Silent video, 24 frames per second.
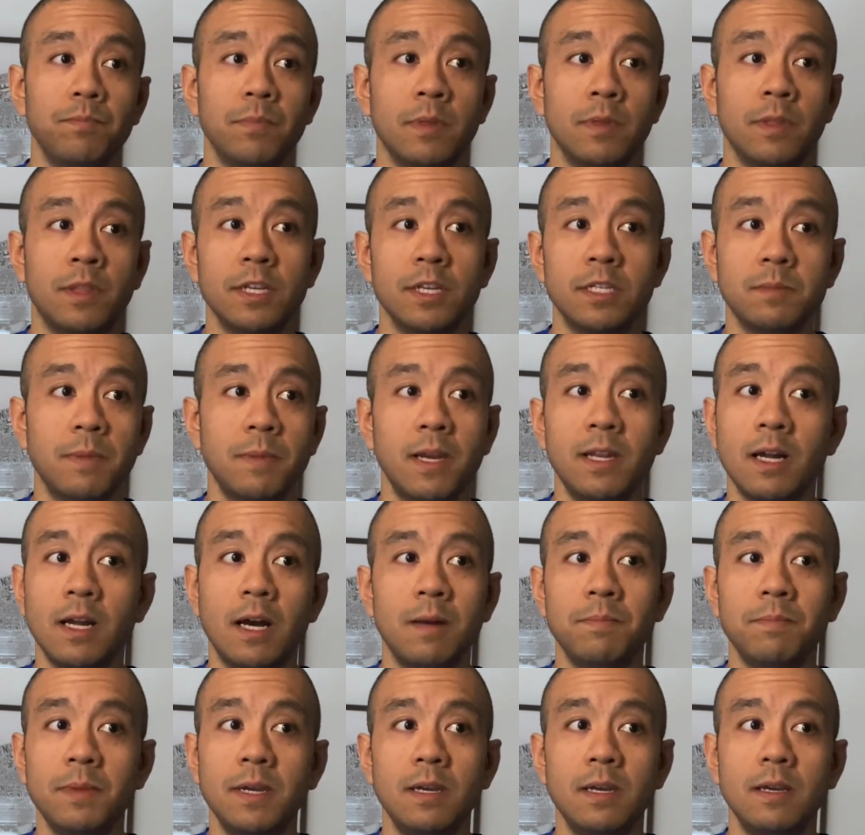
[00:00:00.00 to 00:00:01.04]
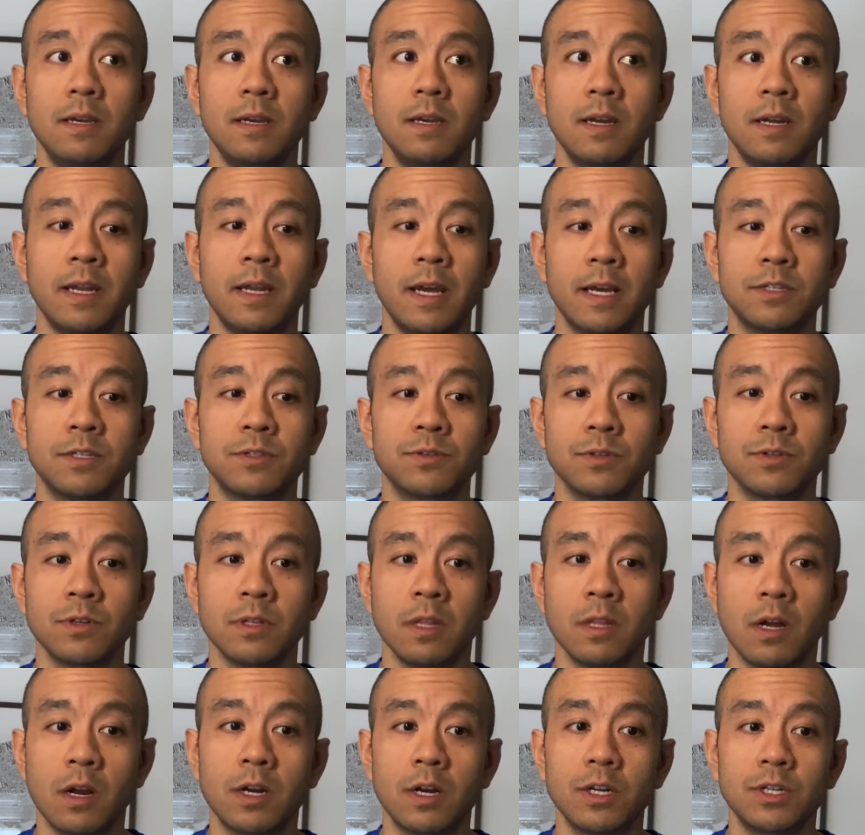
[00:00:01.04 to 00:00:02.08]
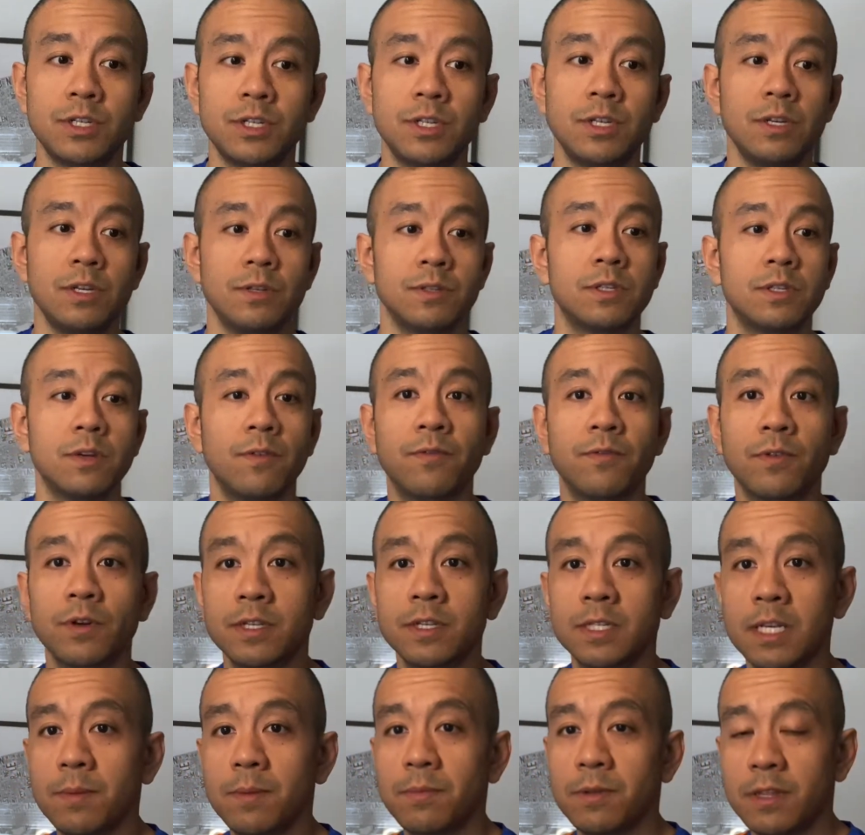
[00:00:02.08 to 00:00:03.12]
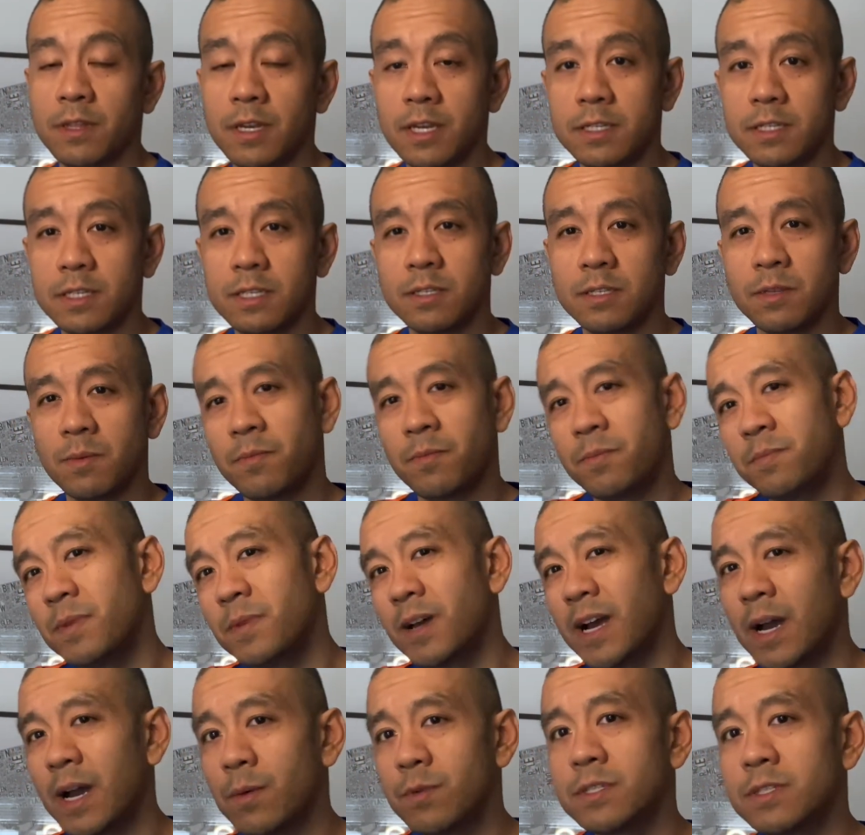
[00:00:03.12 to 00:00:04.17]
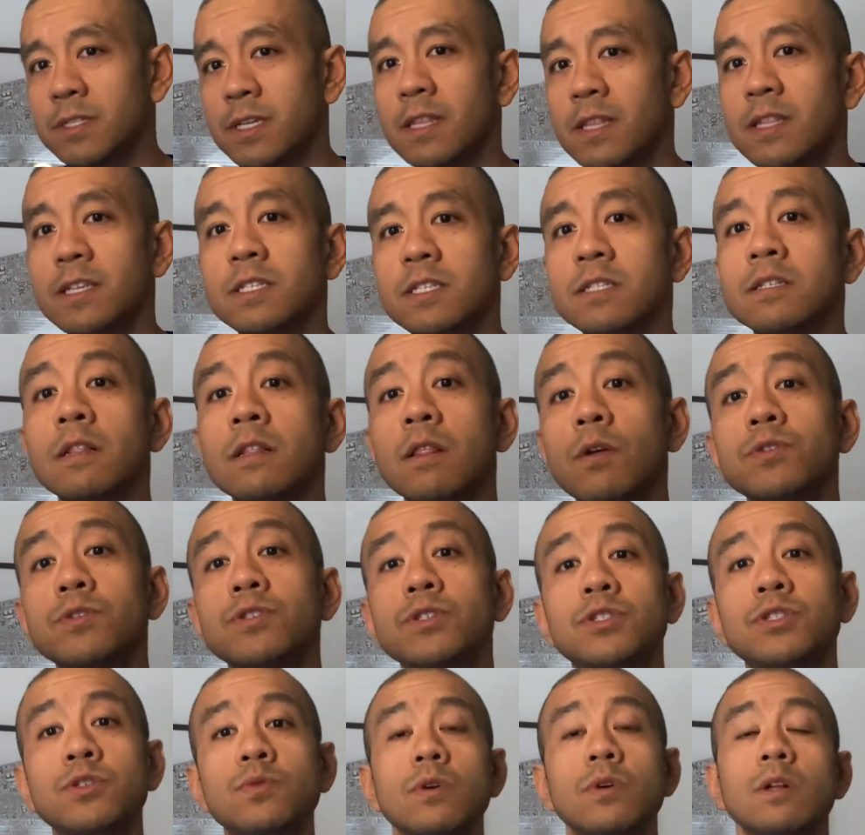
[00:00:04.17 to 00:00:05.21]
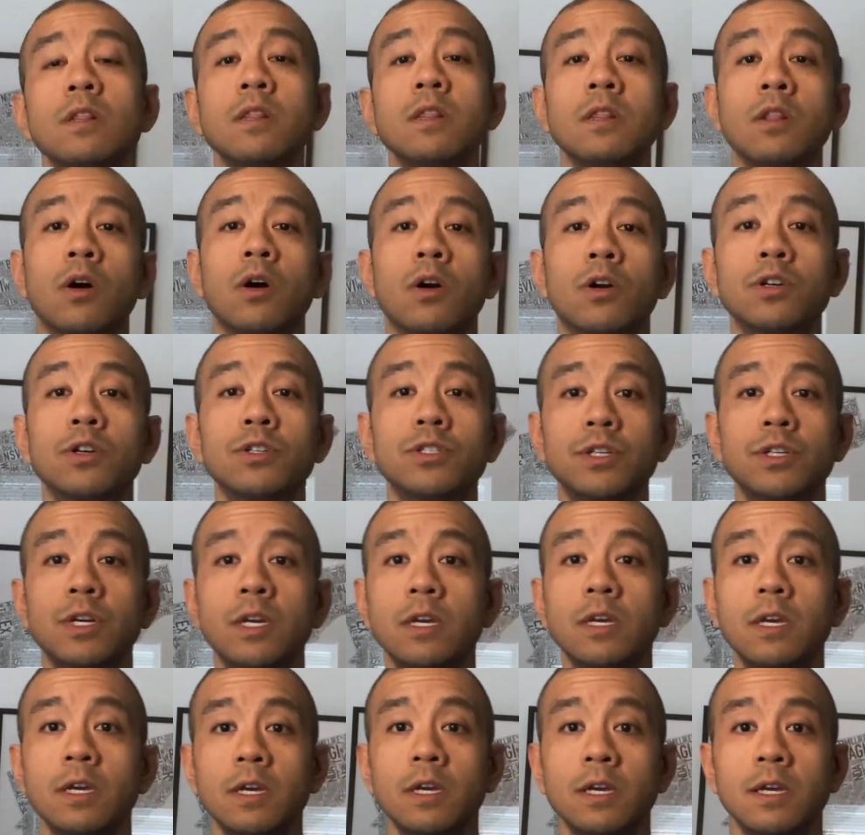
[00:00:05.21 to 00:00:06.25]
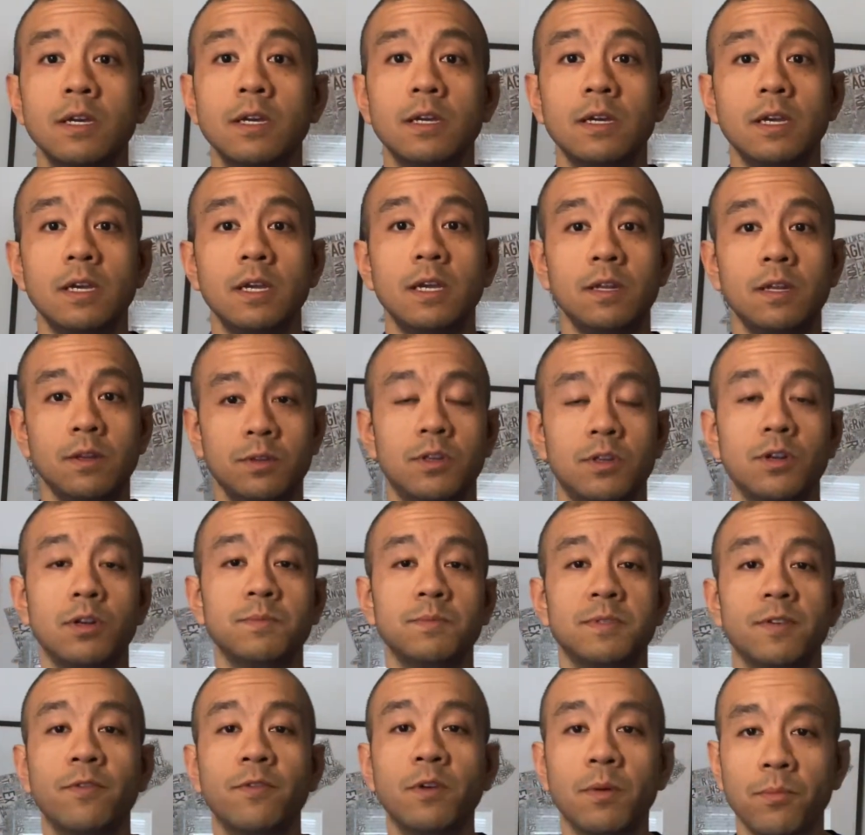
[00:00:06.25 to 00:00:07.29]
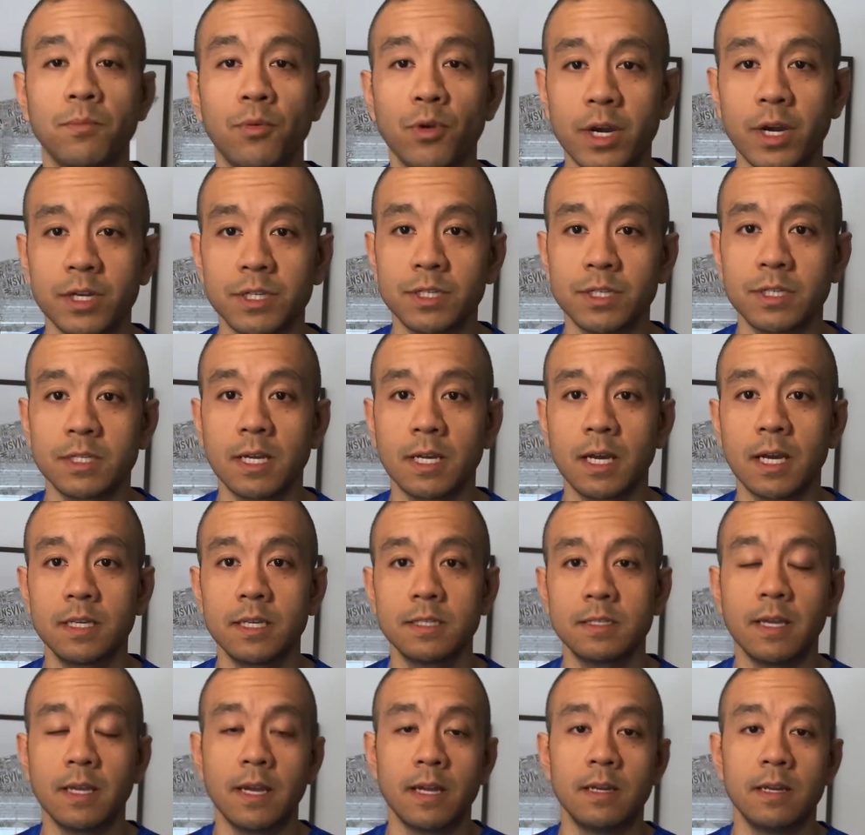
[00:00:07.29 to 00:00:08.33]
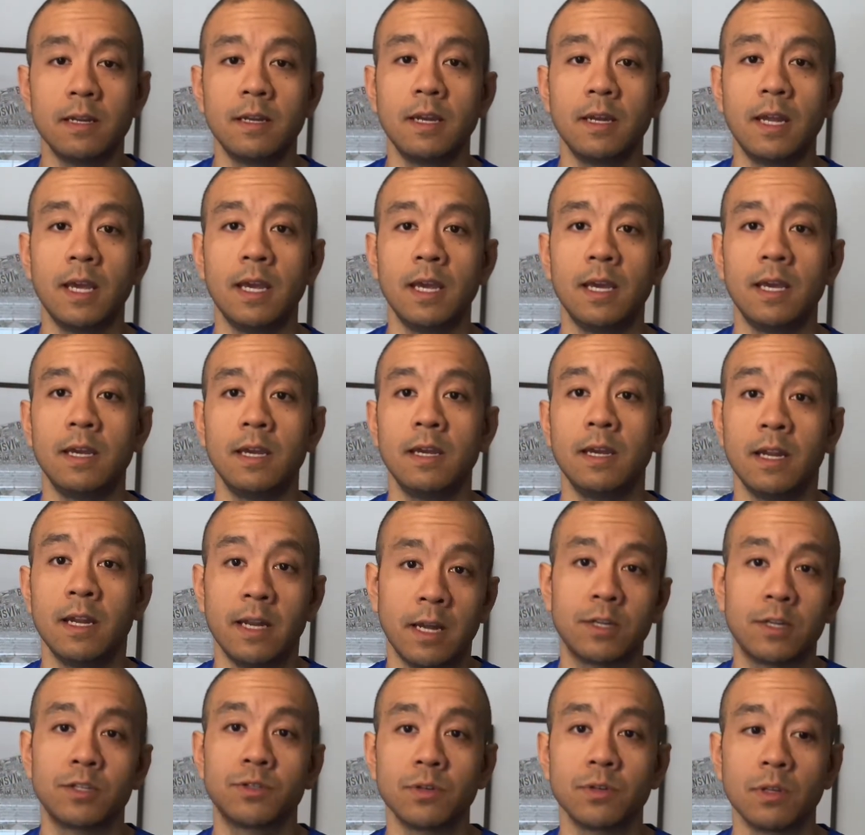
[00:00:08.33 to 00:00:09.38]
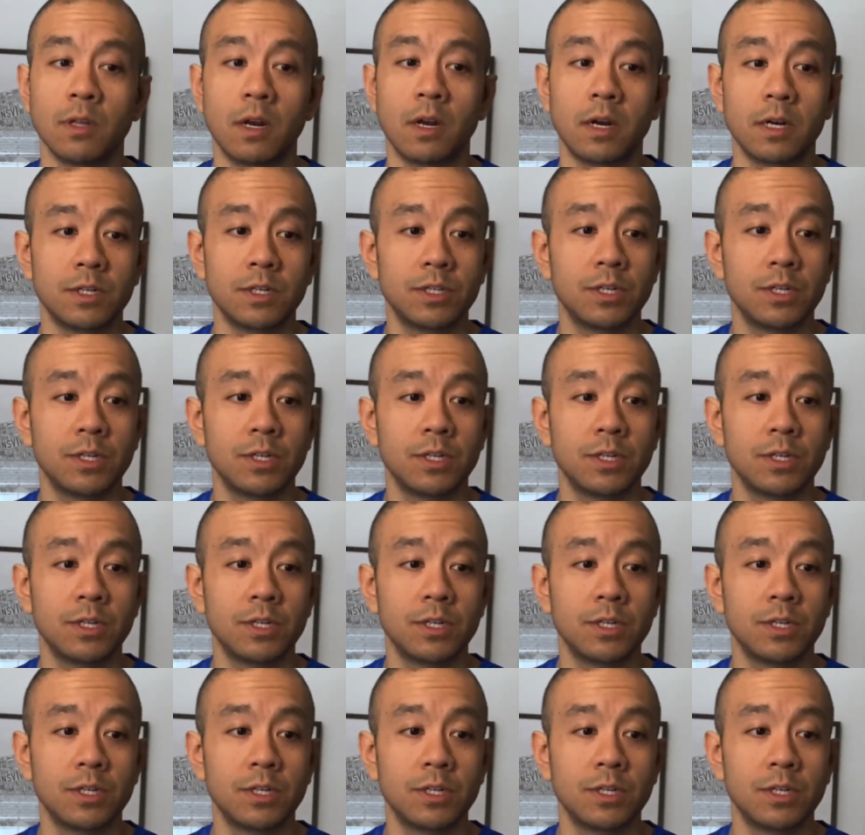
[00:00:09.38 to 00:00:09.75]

This may not be an extra large to you. So for example, I would say this is closer to a large in terms of compression size than an extra large.